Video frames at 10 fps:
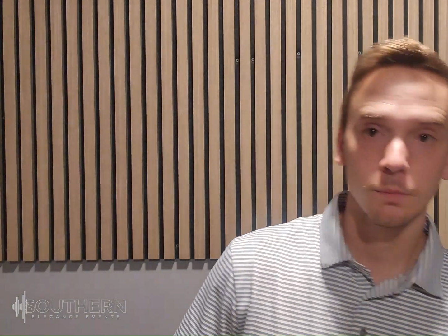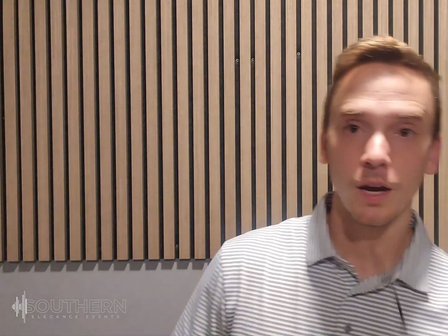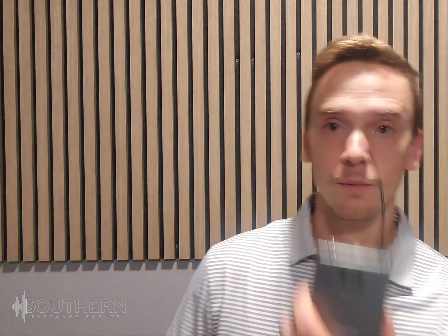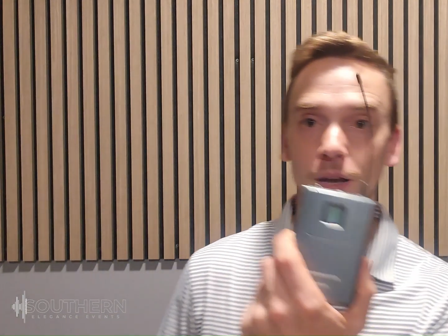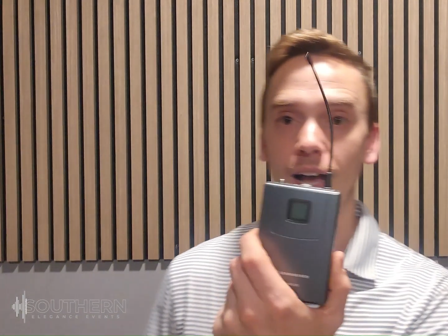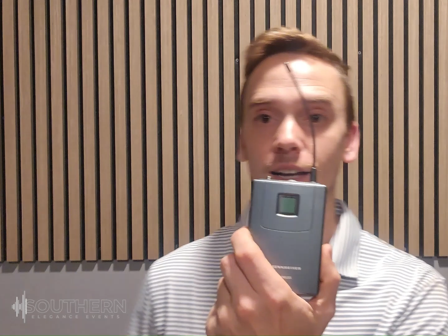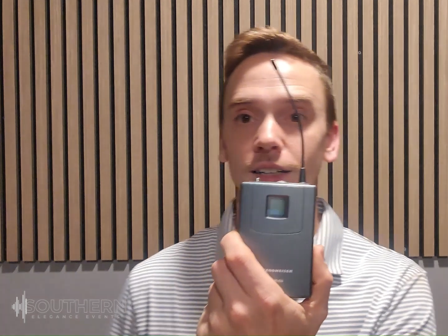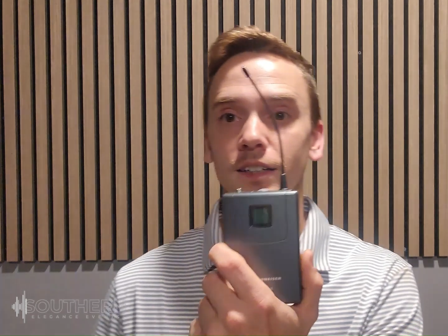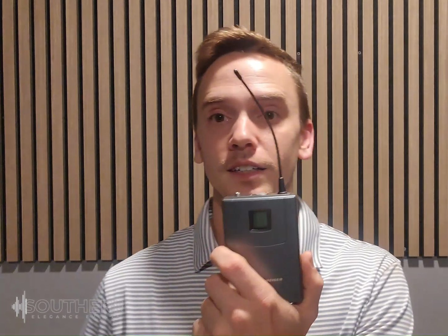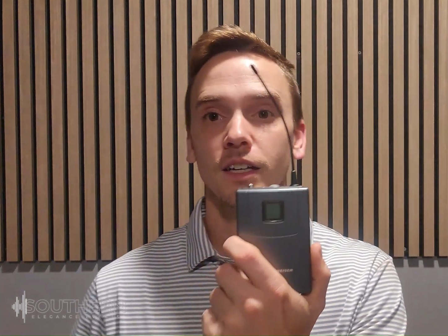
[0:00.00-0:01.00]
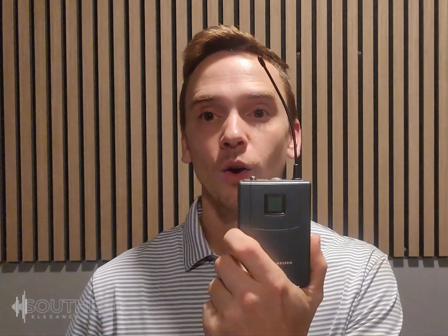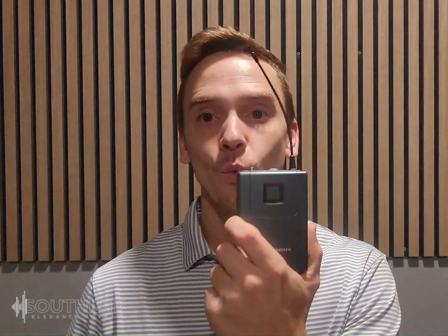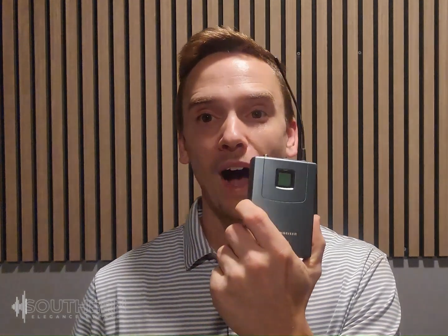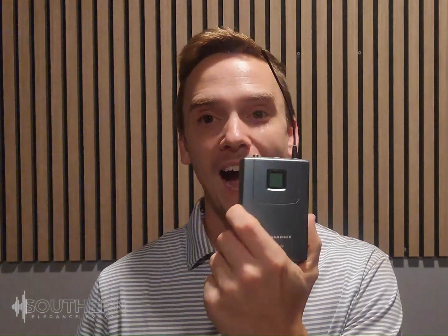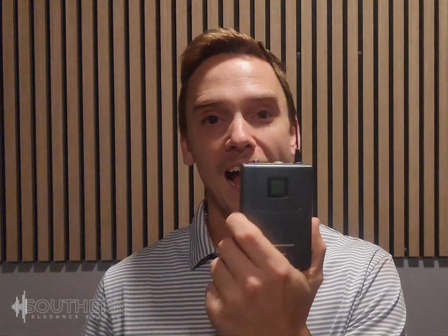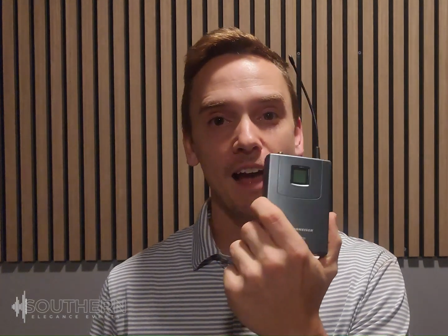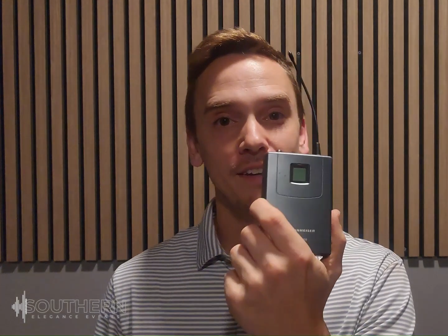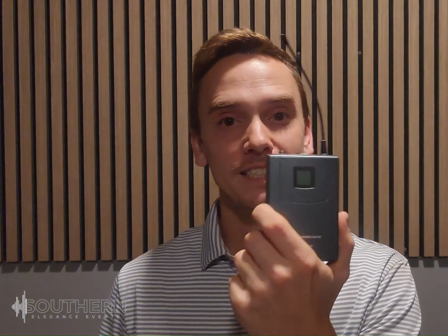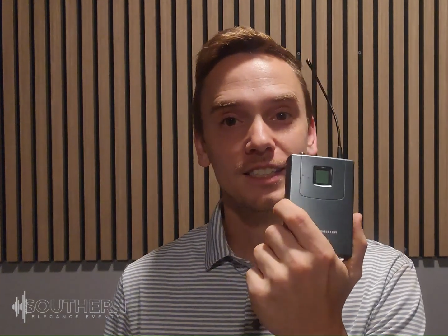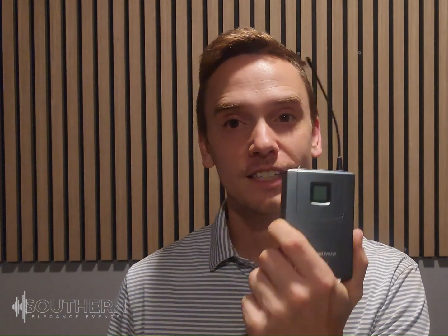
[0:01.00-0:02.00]
body pack. I have
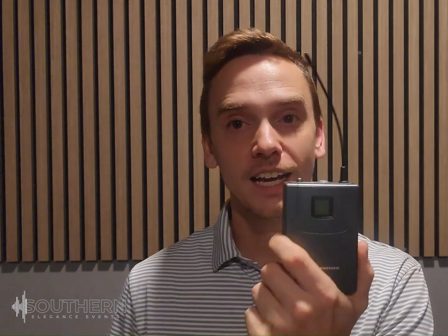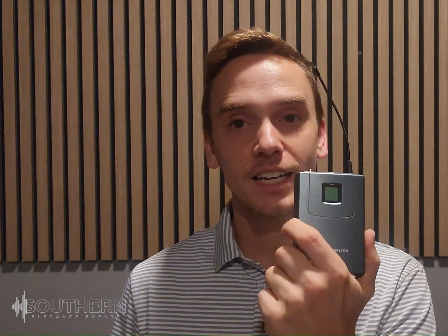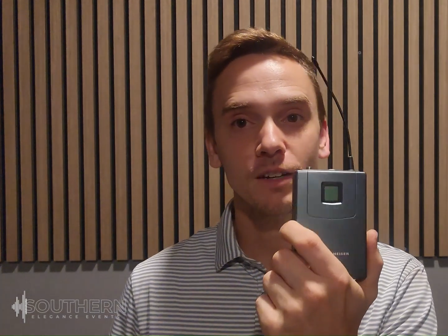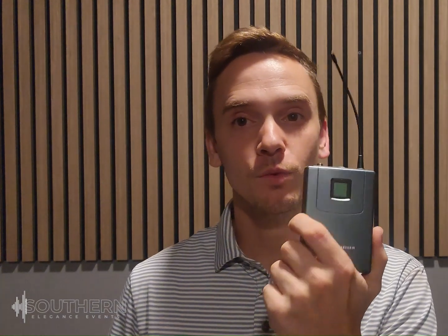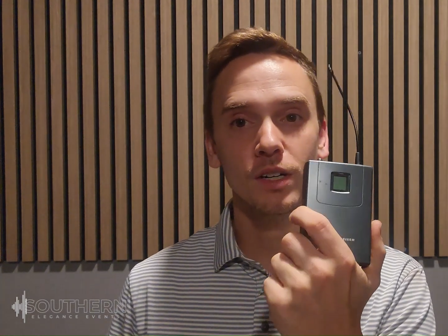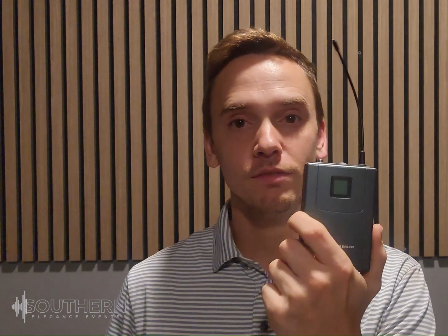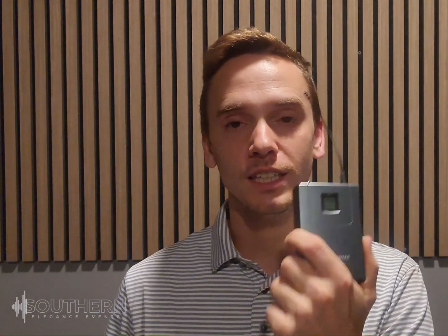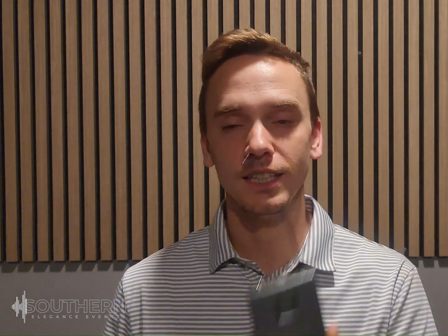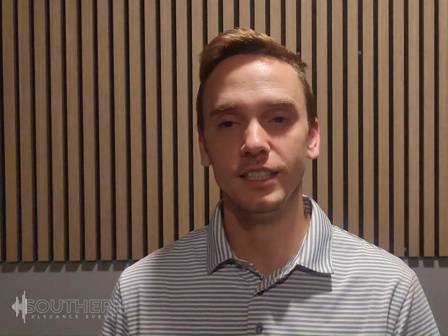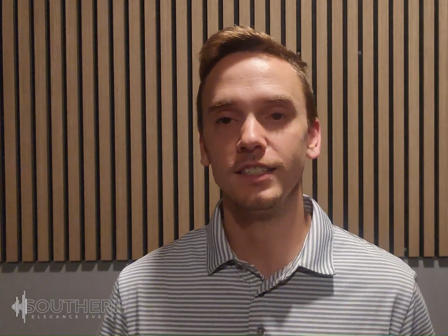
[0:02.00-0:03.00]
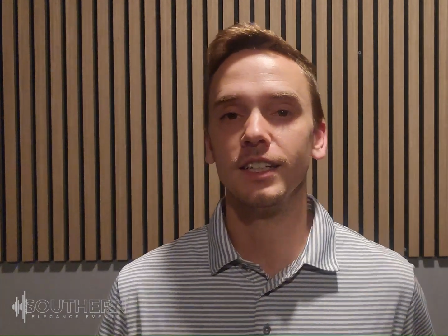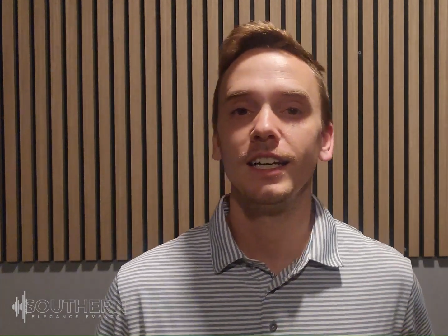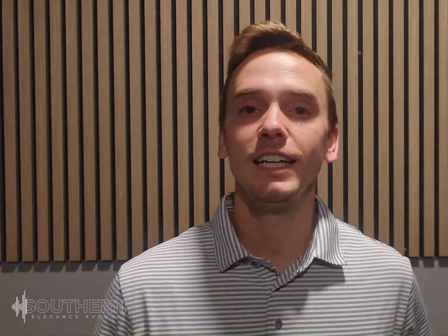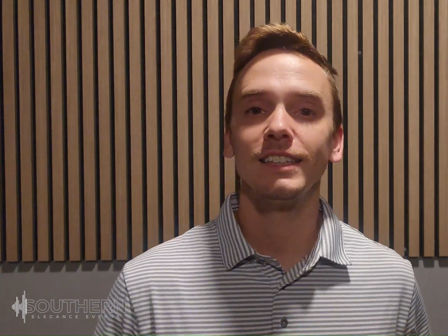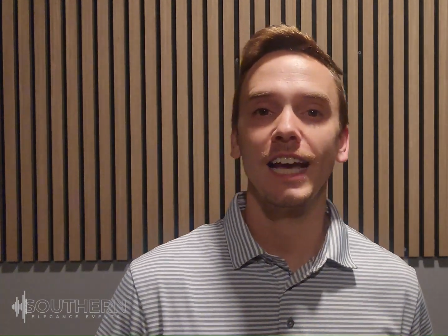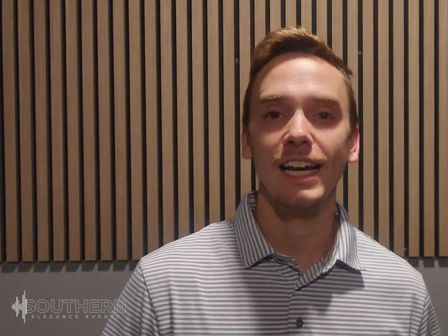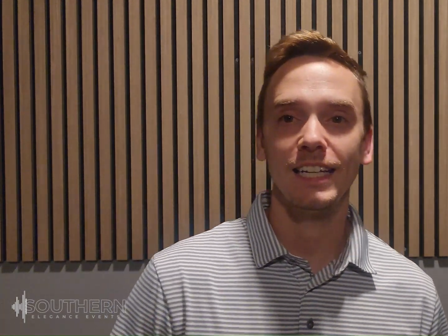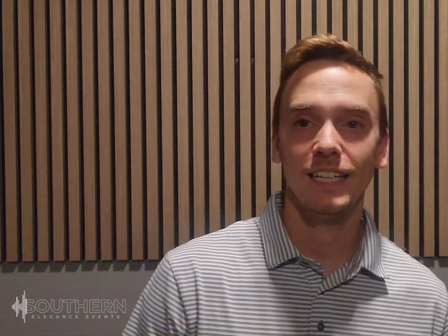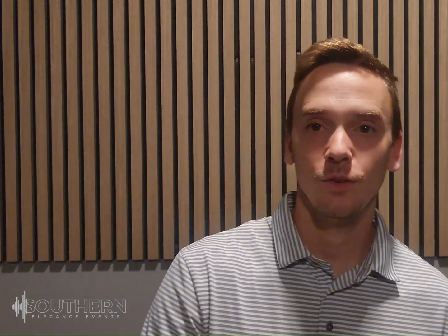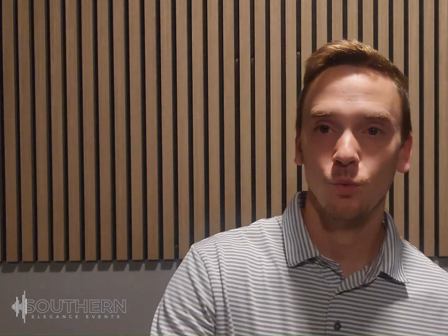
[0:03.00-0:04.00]
a second one of these that
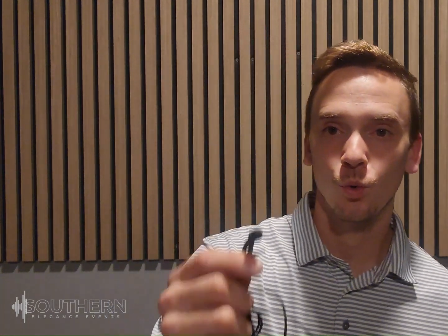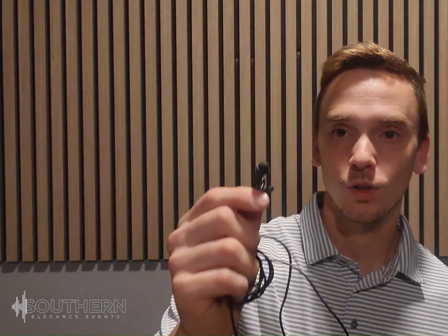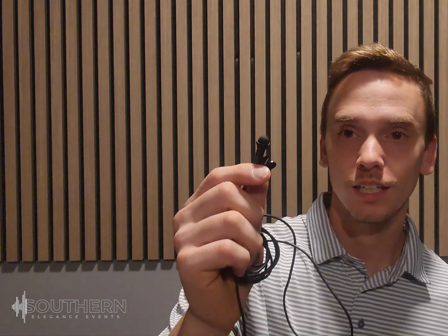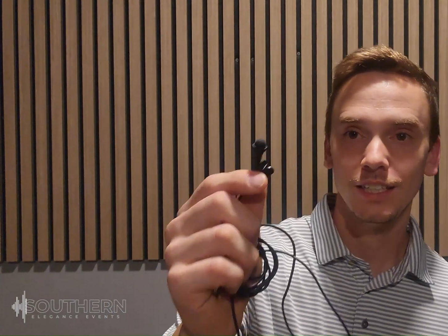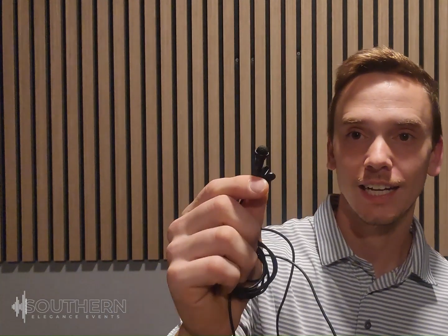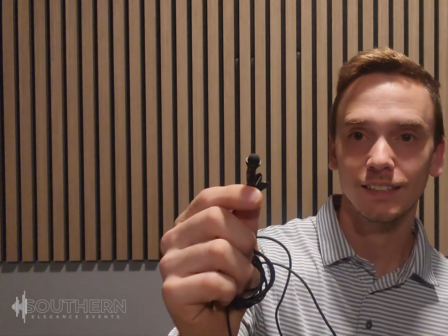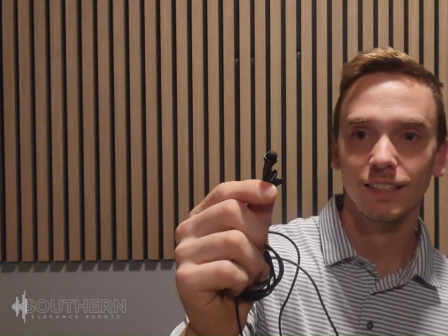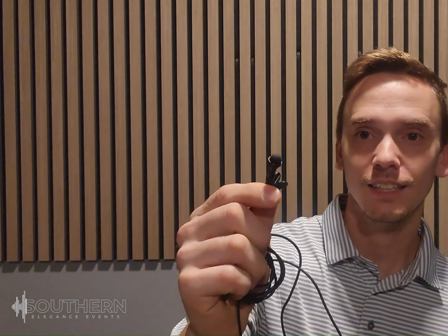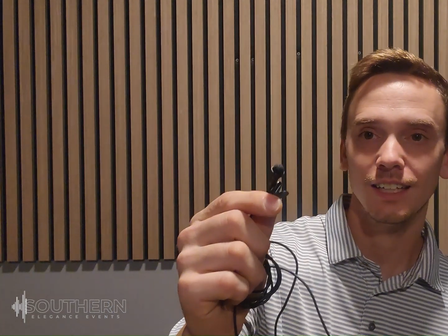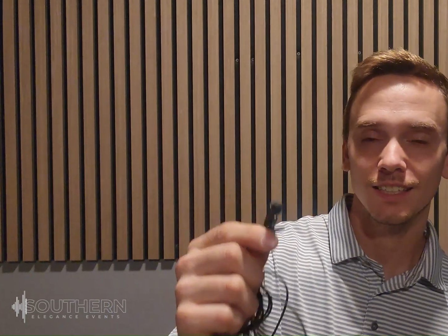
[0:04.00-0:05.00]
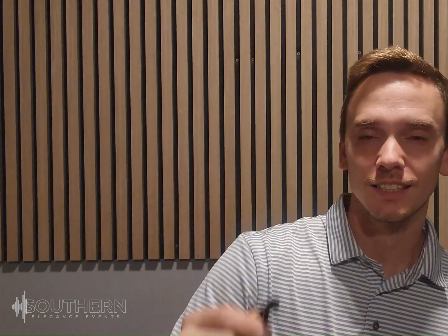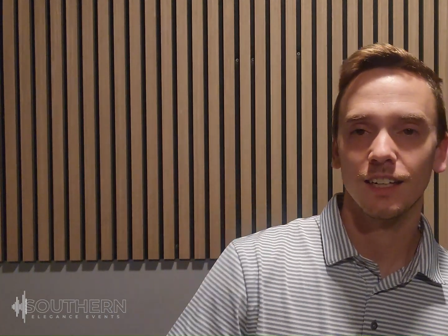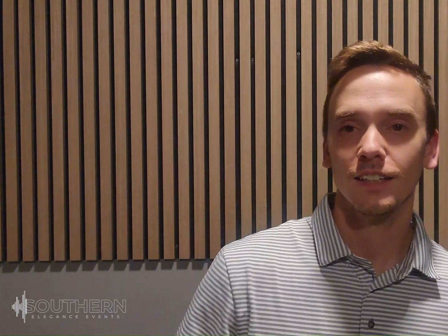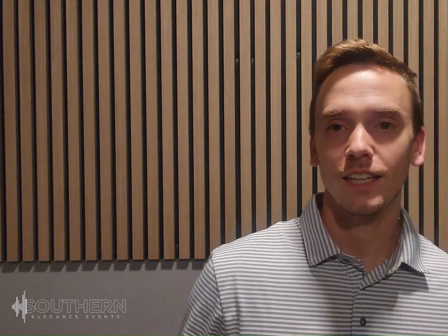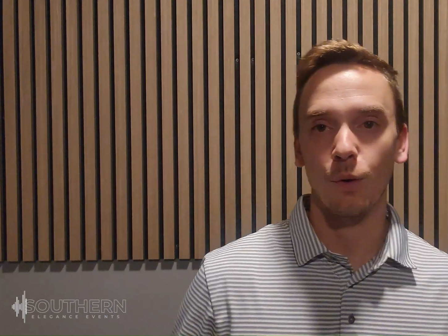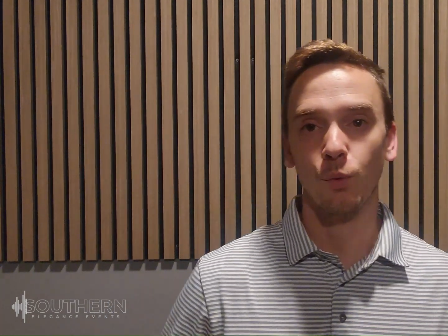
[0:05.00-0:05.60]
will connect to this that